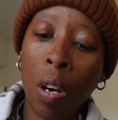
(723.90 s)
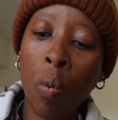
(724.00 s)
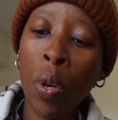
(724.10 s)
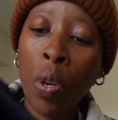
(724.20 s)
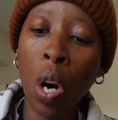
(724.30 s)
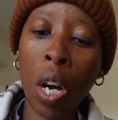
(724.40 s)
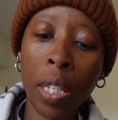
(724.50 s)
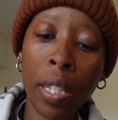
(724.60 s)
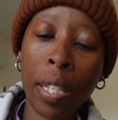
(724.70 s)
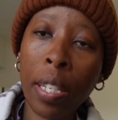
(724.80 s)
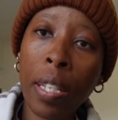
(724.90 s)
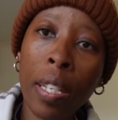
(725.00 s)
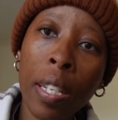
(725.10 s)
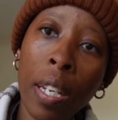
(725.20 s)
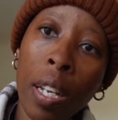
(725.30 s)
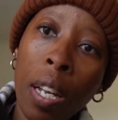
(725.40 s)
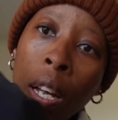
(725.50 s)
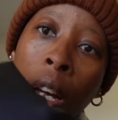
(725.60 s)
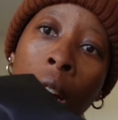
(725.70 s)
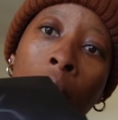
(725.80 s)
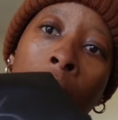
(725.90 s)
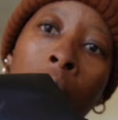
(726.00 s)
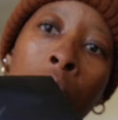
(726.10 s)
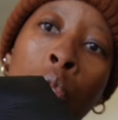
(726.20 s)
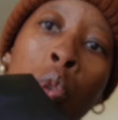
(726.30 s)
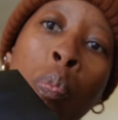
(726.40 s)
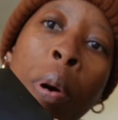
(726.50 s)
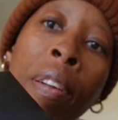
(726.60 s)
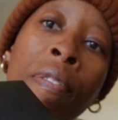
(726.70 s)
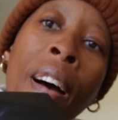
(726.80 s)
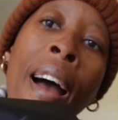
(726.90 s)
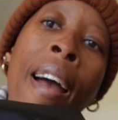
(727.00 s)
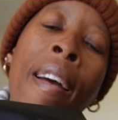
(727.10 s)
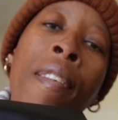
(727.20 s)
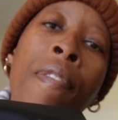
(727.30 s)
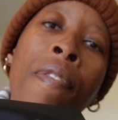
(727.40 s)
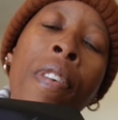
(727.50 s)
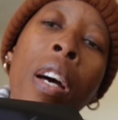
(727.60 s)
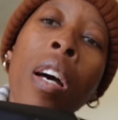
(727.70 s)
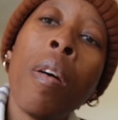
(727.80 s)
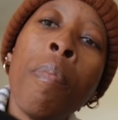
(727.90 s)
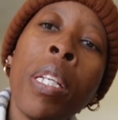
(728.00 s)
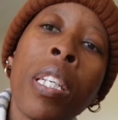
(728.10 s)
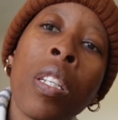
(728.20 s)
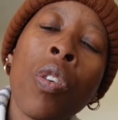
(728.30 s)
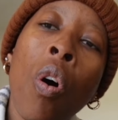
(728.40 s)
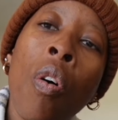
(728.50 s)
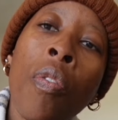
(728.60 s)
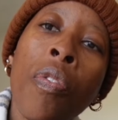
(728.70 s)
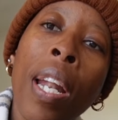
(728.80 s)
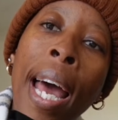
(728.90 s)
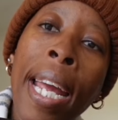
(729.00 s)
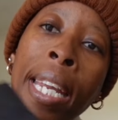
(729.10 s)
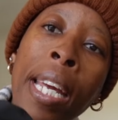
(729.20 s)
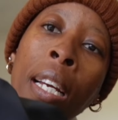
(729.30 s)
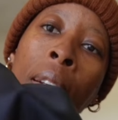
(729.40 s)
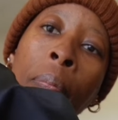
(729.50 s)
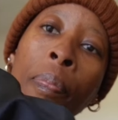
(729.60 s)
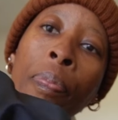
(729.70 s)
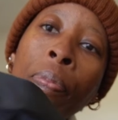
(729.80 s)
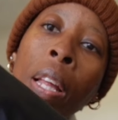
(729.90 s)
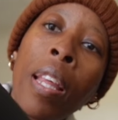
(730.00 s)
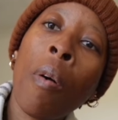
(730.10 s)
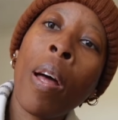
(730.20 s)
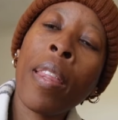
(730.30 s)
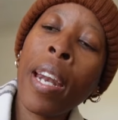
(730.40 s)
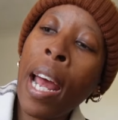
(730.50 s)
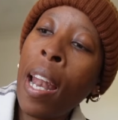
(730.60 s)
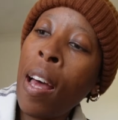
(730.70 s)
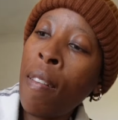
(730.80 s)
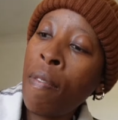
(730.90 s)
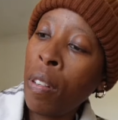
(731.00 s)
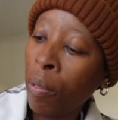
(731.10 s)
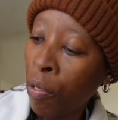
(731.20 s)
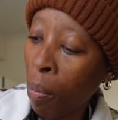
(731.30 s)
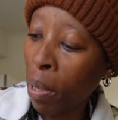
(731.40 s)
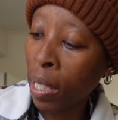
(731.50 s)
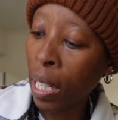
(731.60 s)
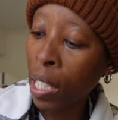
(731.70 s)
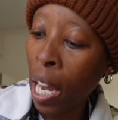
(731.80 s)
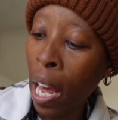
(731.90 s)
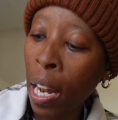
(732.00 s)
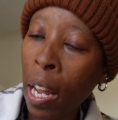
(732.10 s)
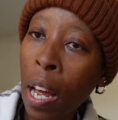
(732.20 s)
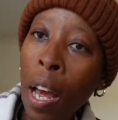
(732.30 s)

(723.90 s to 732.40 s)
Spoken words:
We got 2.5 meters of lining, that one that I love from Mr. Chan.